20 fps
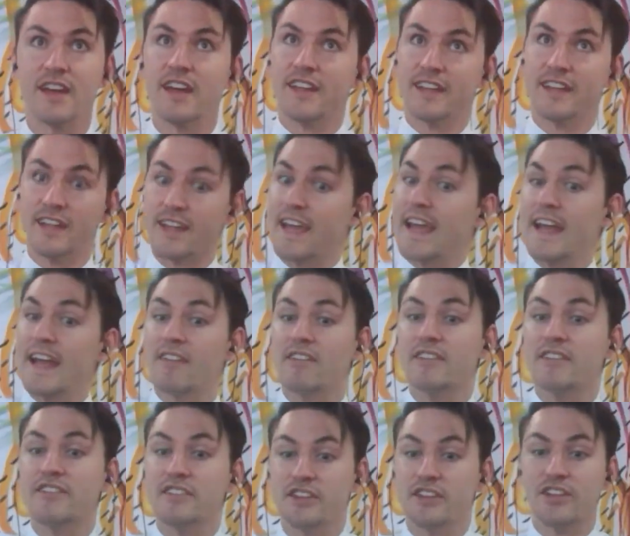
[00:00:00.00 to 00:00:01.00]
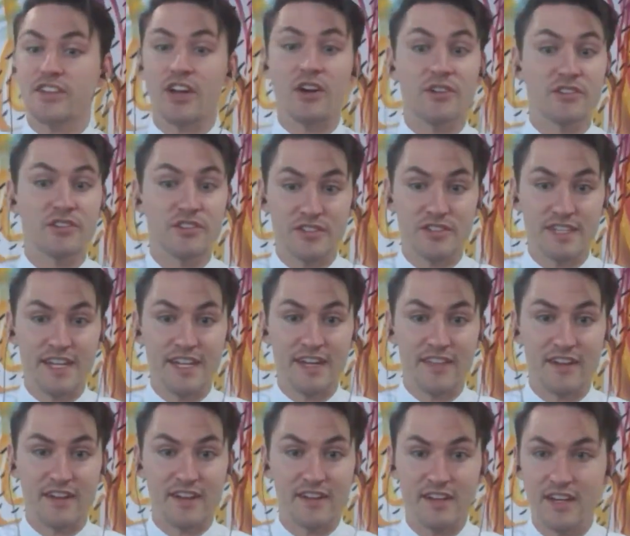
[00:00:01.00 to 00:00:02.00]
little areas that you can go to
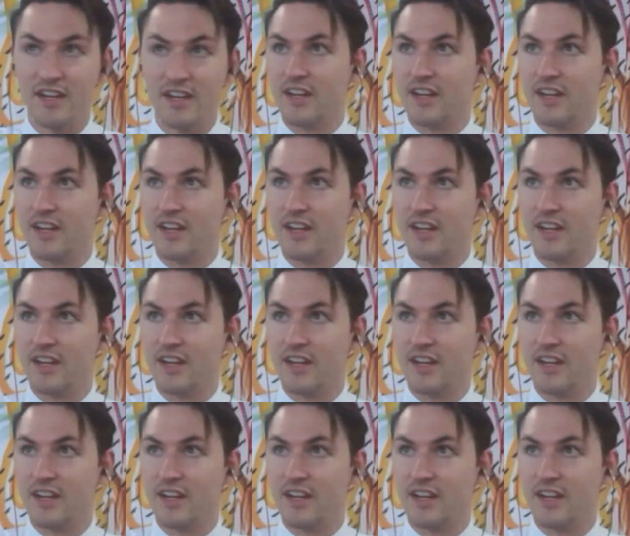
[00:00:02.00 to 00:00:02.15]
together.